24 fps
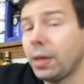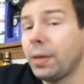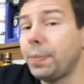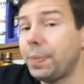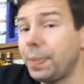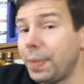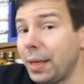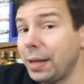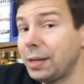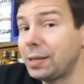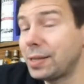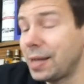
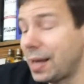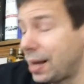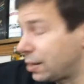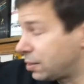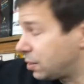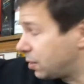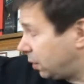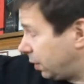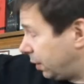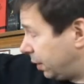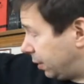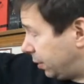It's
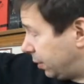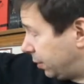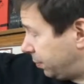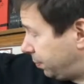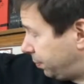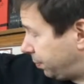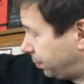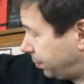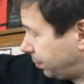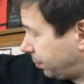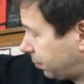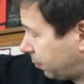excellent.
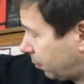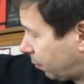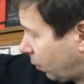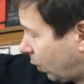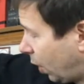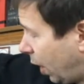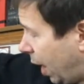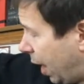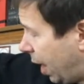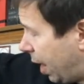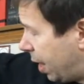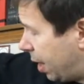
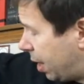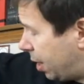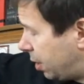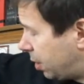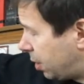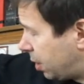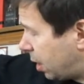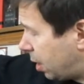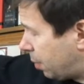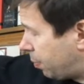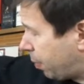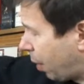And
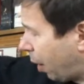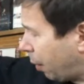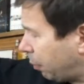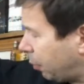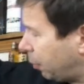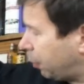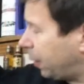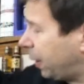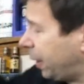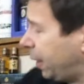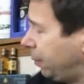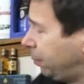
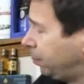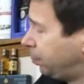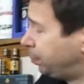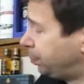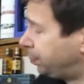probably,